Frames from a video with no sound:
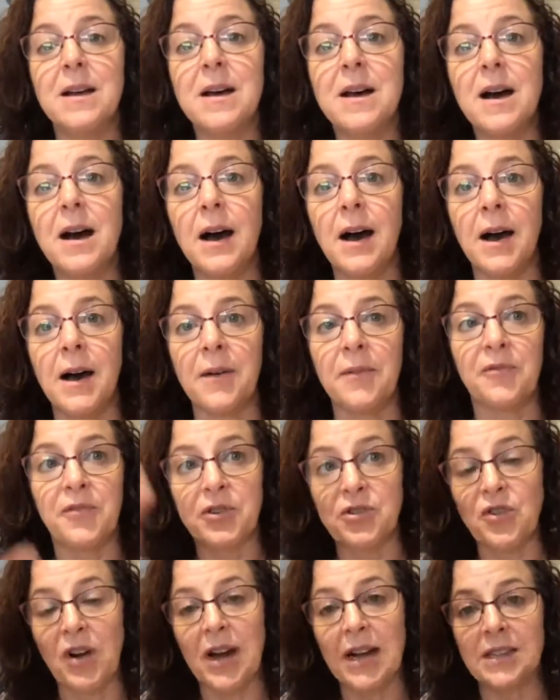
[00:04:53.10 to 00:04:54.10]
for
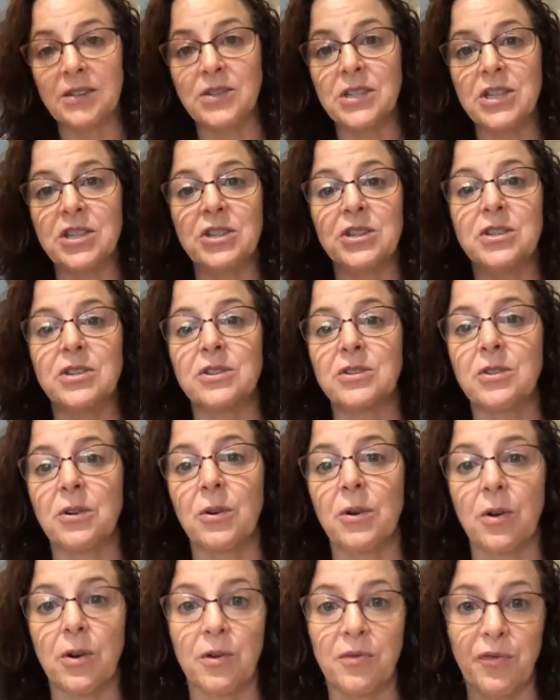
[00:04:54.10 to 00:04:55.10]
drying their dishes
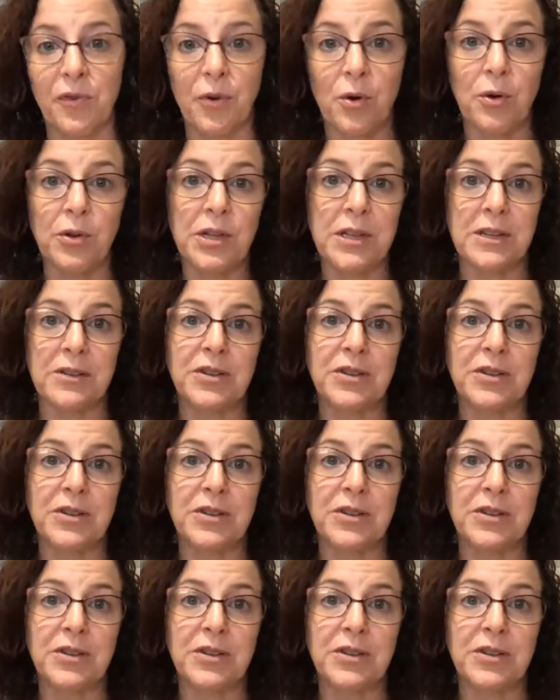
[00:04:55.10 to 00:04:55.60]
or for holding